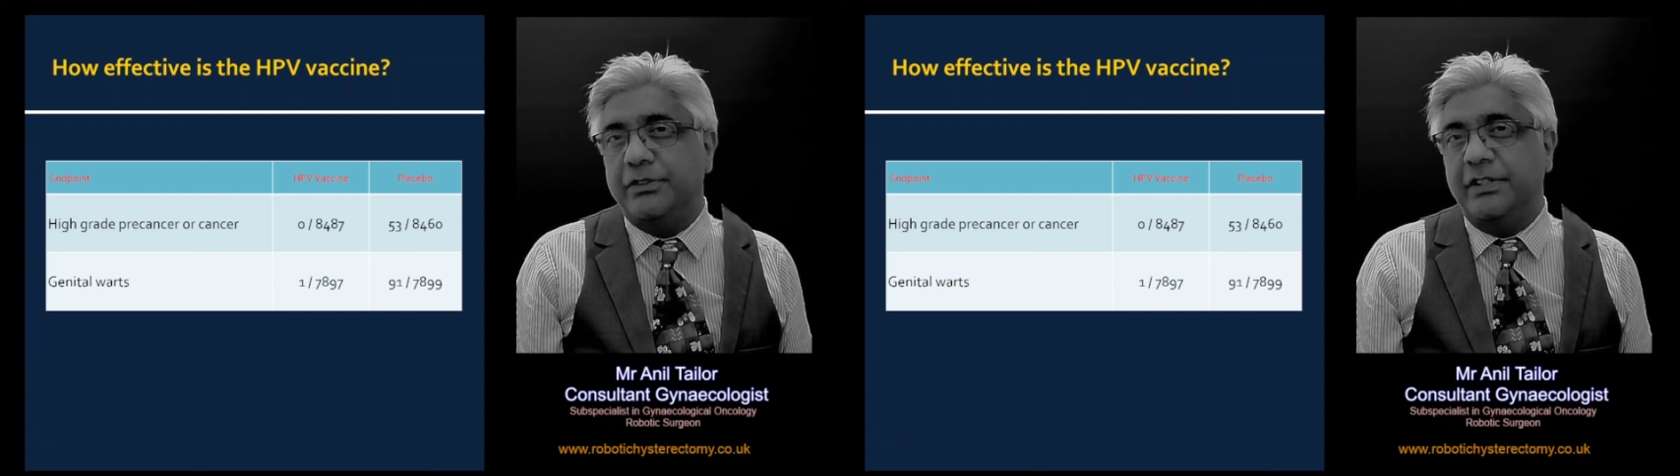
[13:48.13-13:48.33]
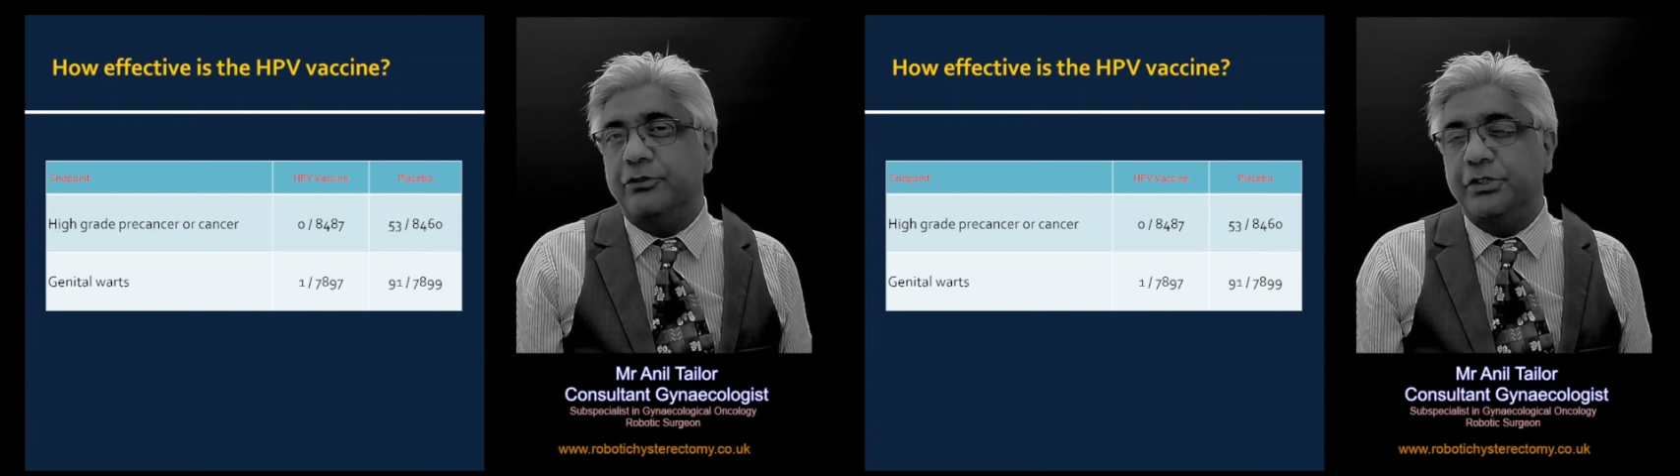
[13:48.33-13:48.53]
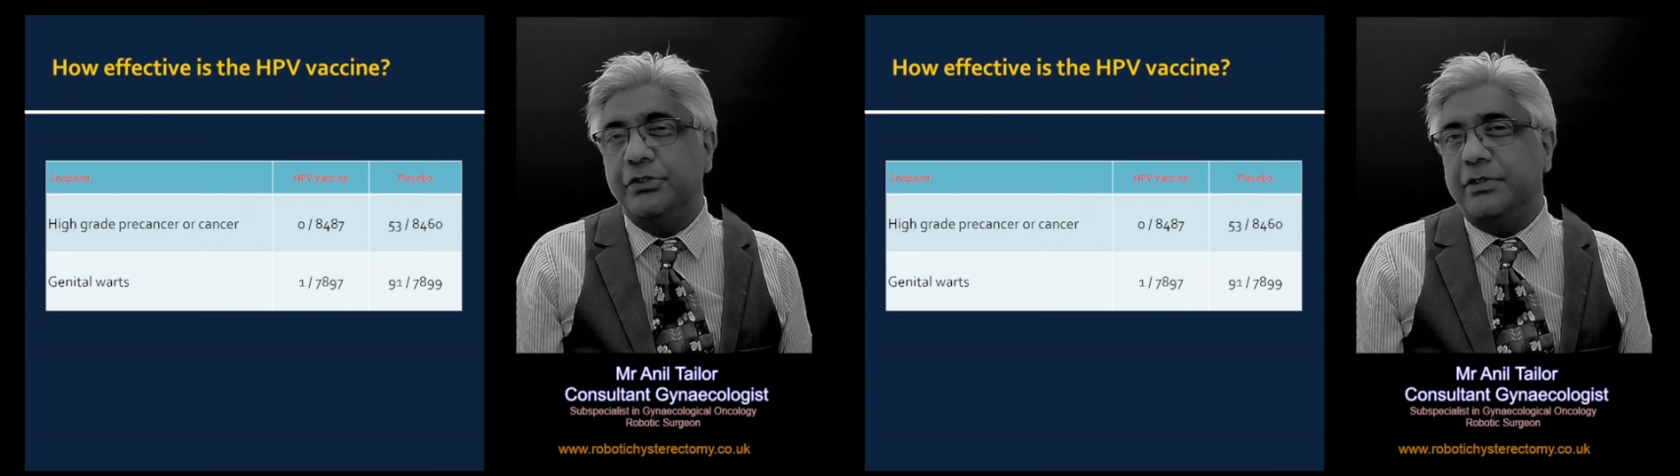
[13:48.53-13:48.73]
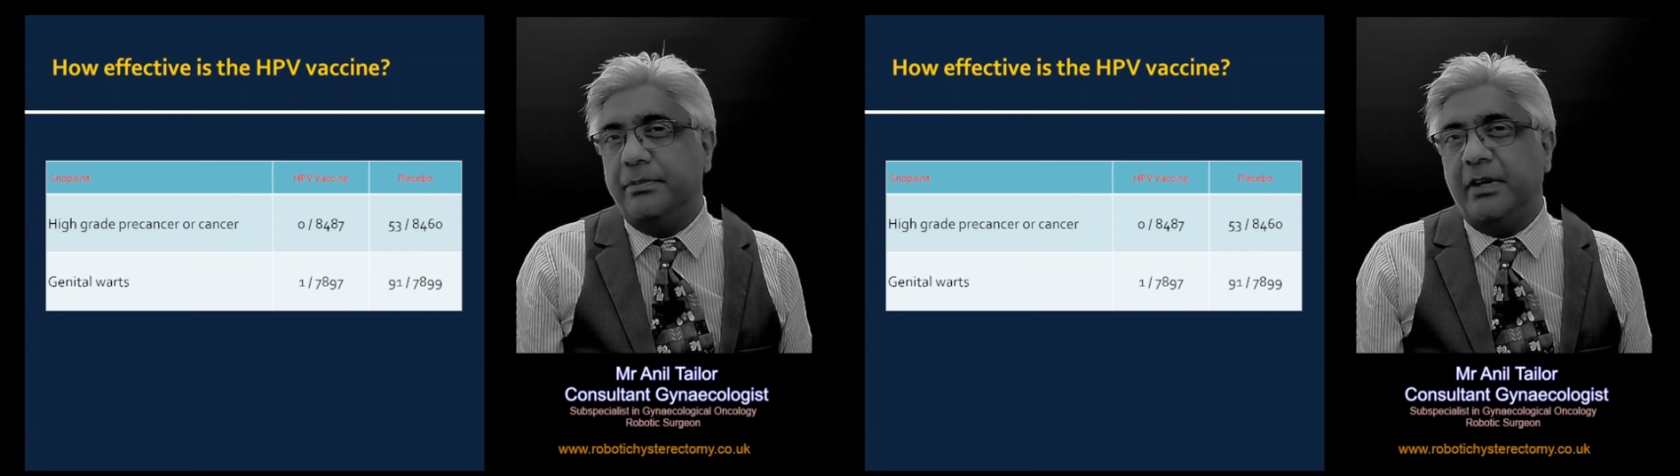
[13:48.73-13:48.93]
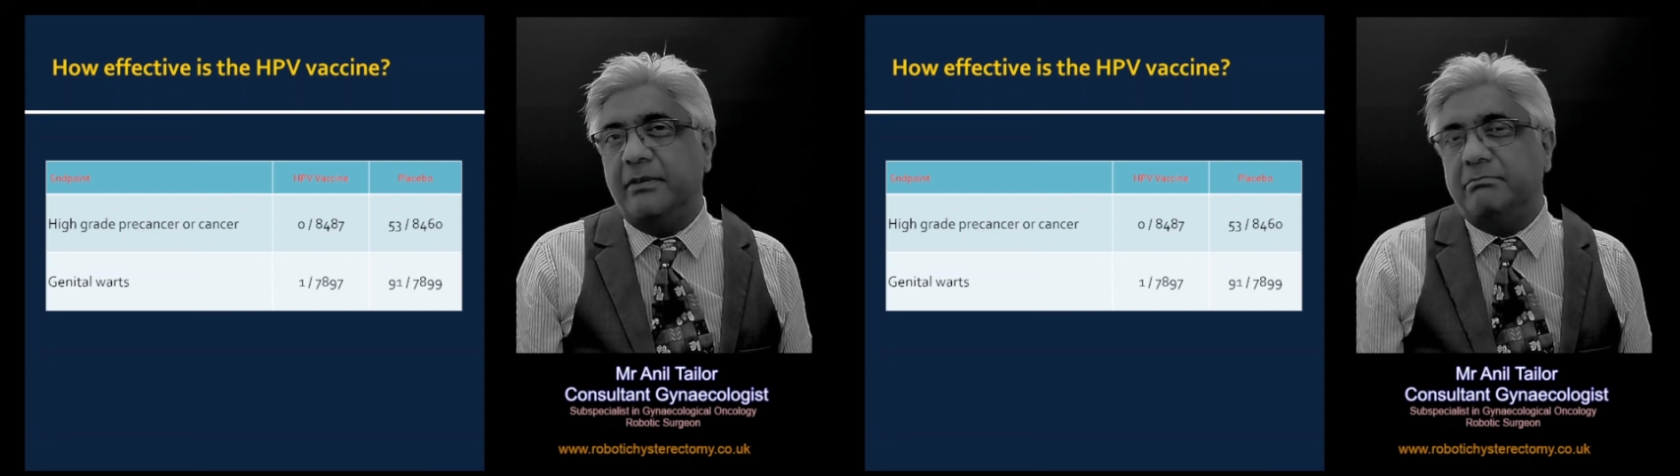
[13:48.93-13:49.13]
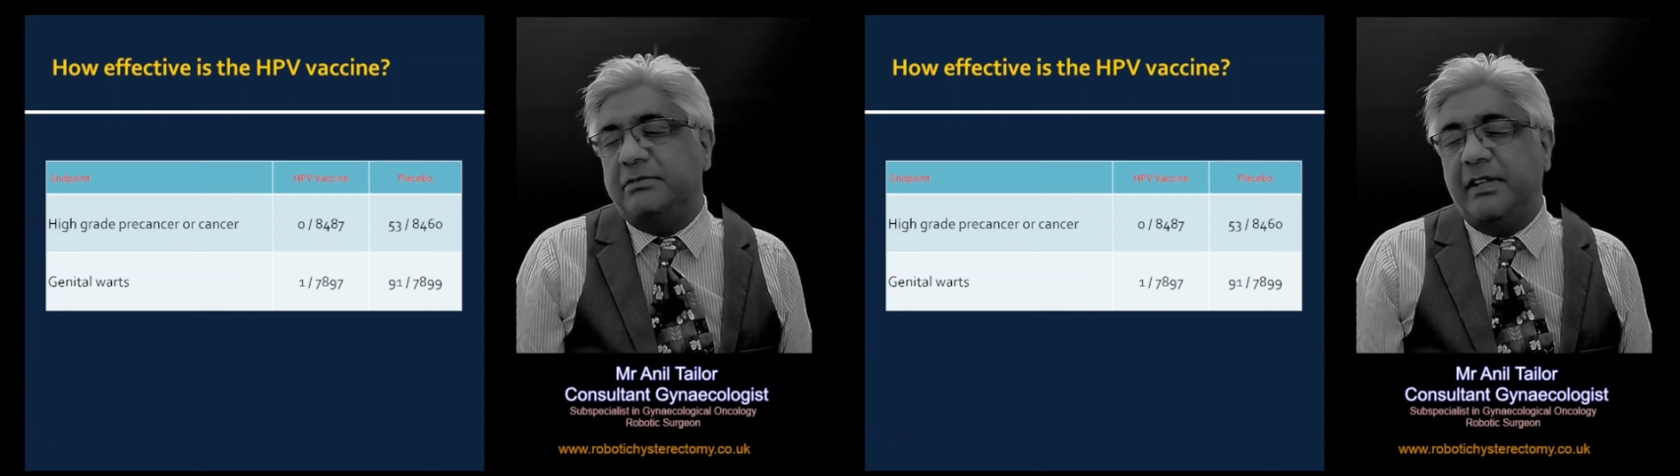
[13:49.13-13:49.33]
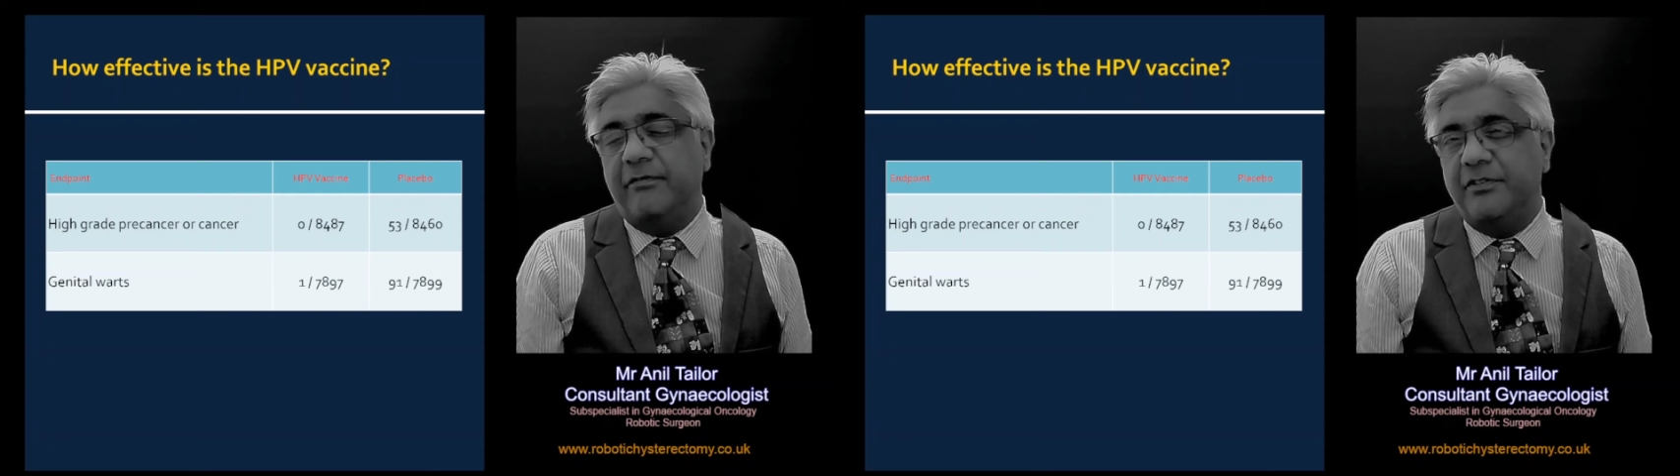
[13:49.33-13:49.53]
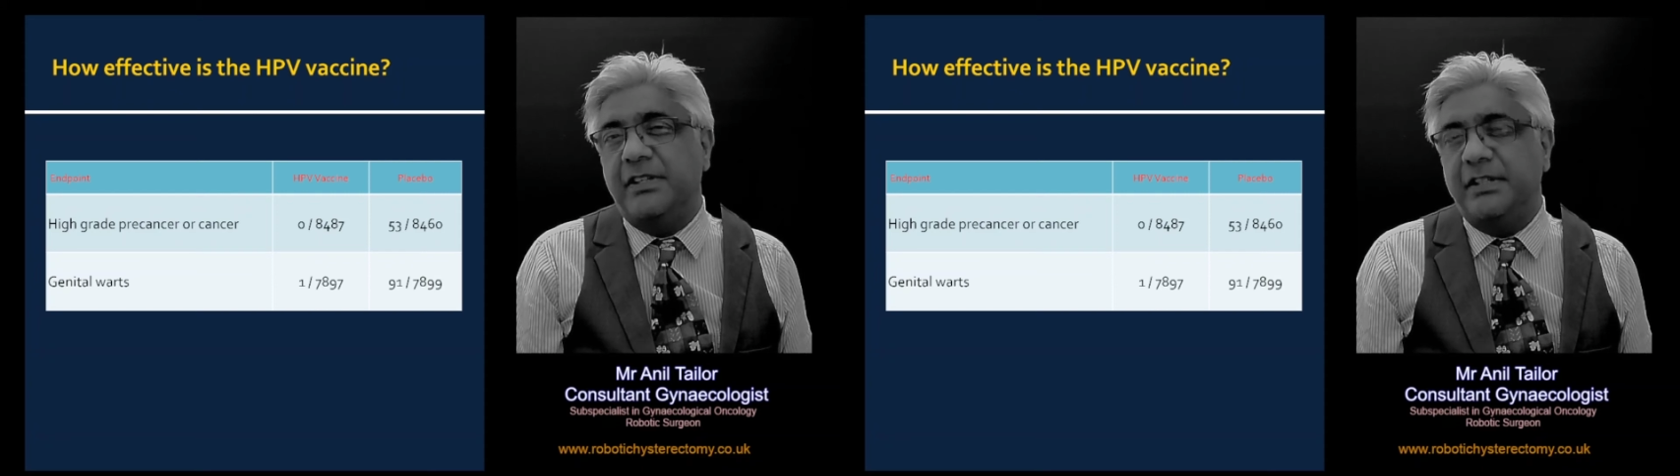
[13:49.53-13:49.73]
was introduced about
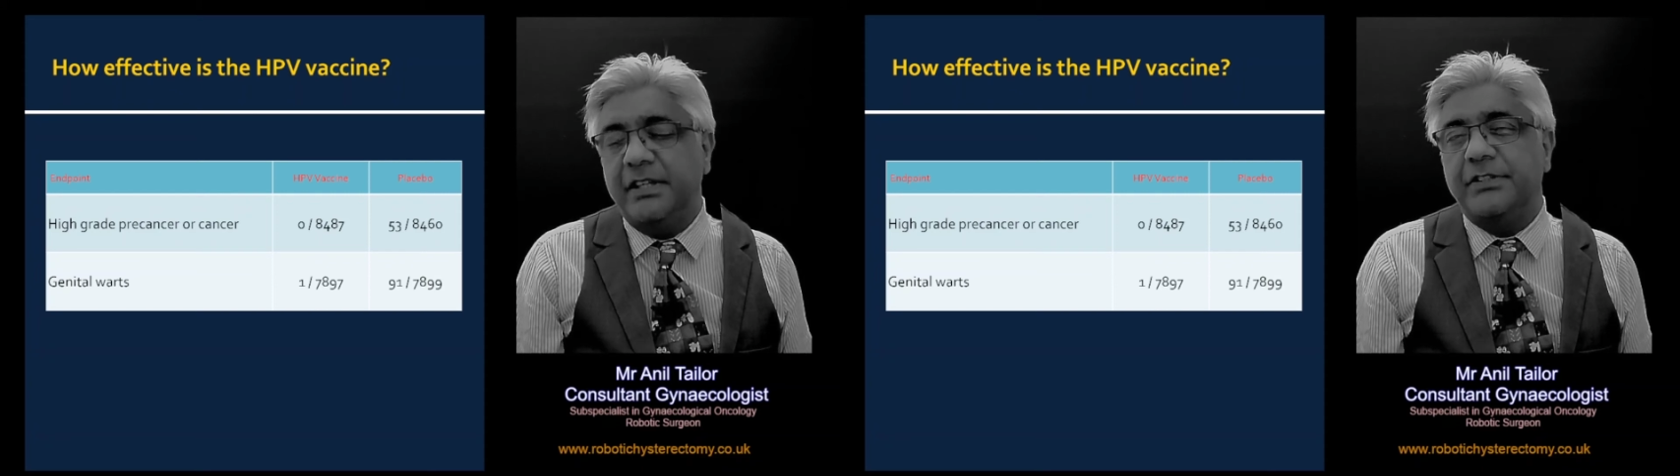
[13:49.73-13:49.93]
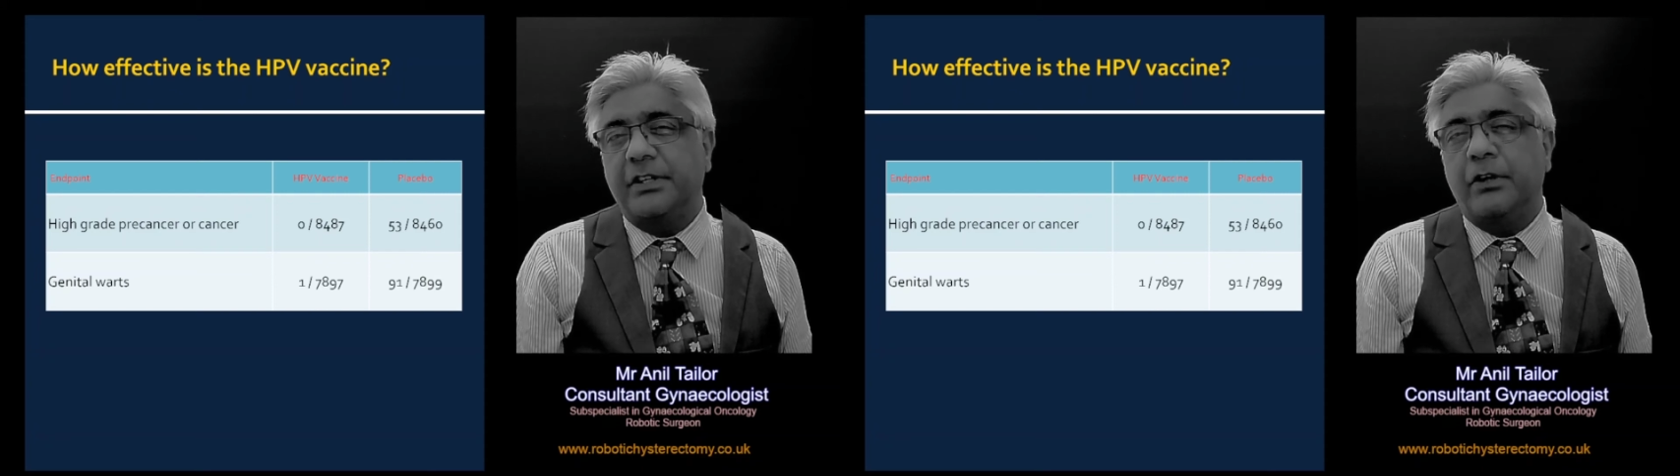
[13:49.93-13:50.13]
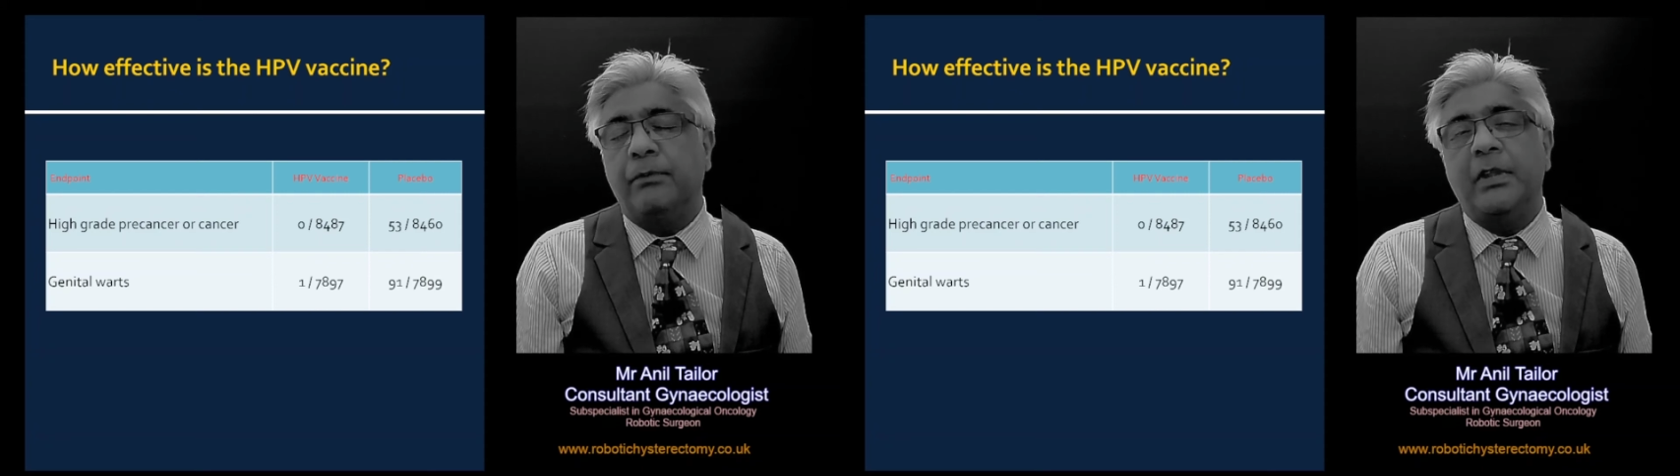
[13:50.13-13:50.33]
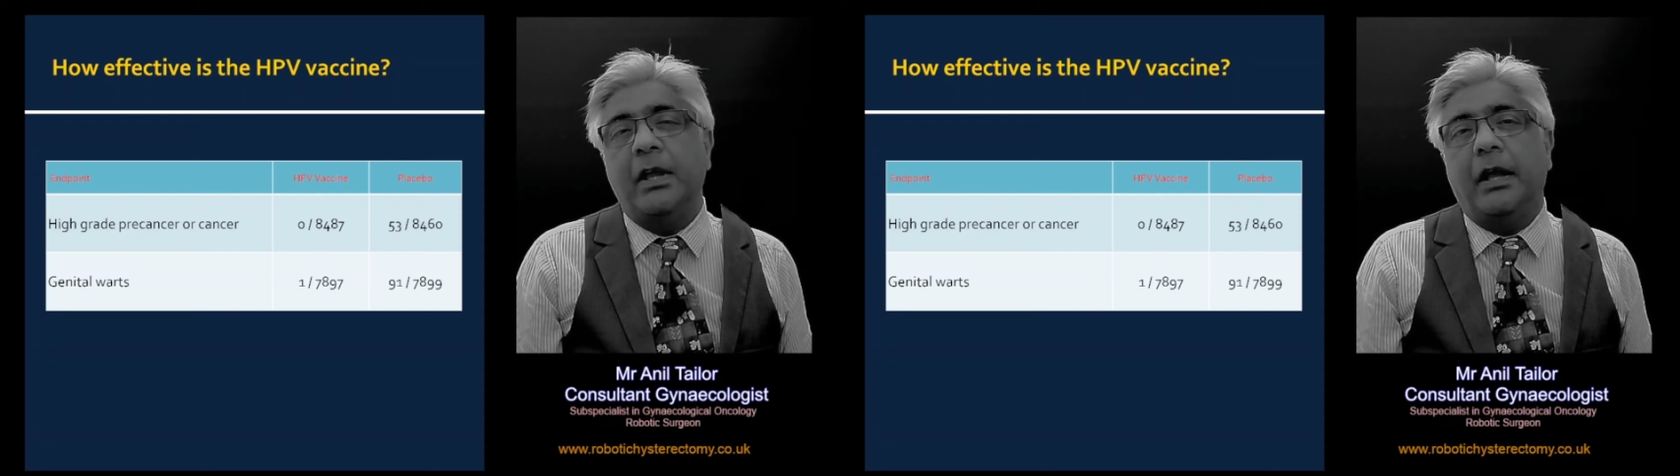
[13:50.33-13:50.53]
10-15 years ago,